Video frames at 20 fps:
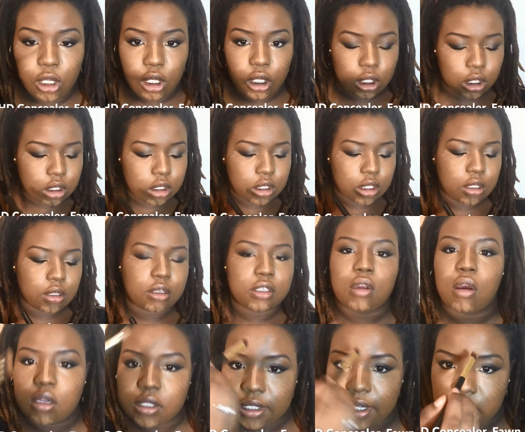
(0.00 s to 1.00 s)
all the
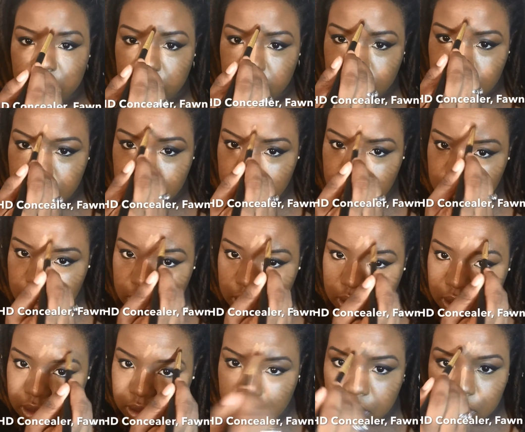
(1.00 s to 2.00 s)
places where the sun would
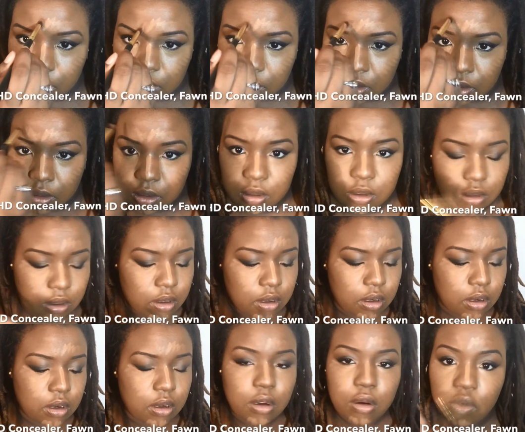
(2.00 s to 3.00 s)
naturally hit,
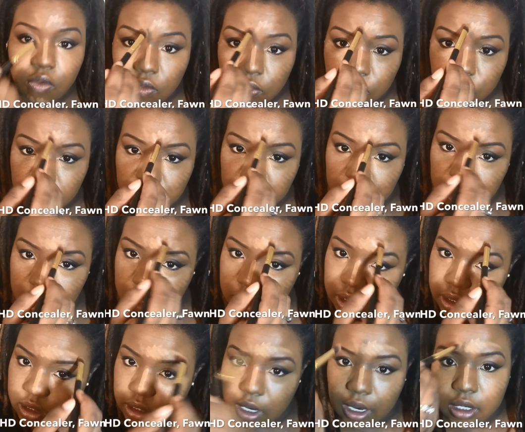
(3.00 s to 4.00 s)
so it's a
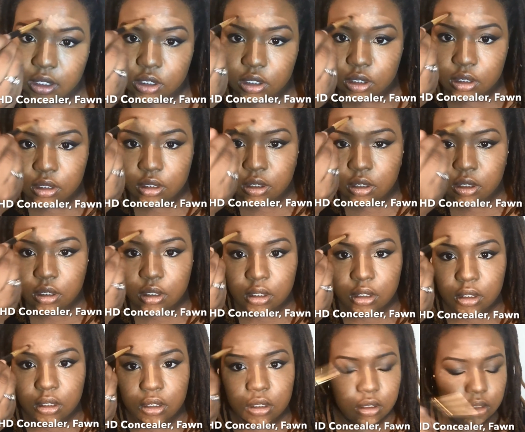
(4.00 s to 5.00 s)
very
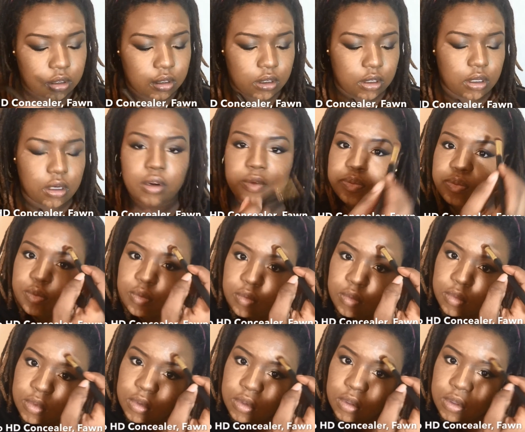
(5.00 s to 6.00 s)
natural
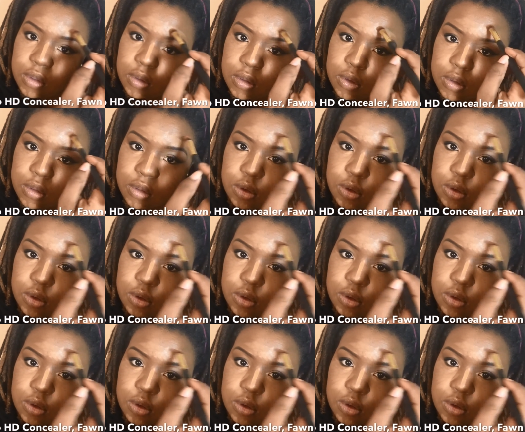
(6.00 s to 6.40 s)
highlight.